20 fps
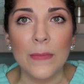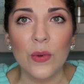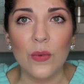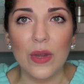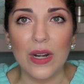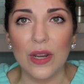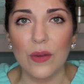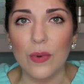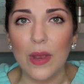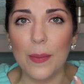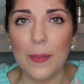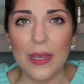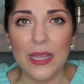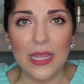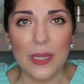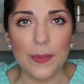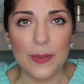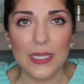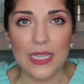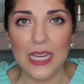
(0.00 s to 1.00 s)
When I rub my
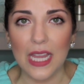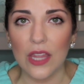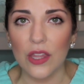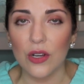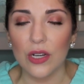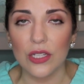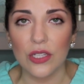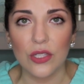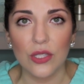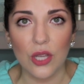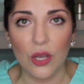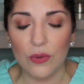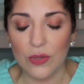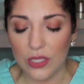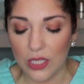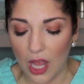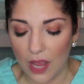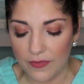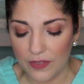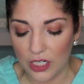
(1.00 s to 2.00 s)
lips together, it's so
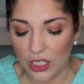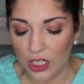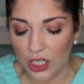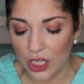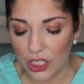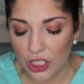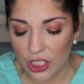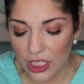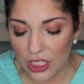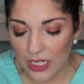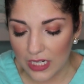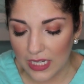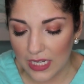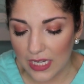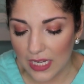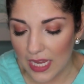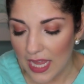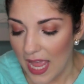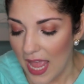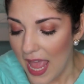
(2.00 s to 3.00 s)
soft and
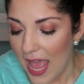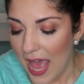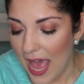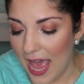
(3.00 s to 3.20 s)
cushiony,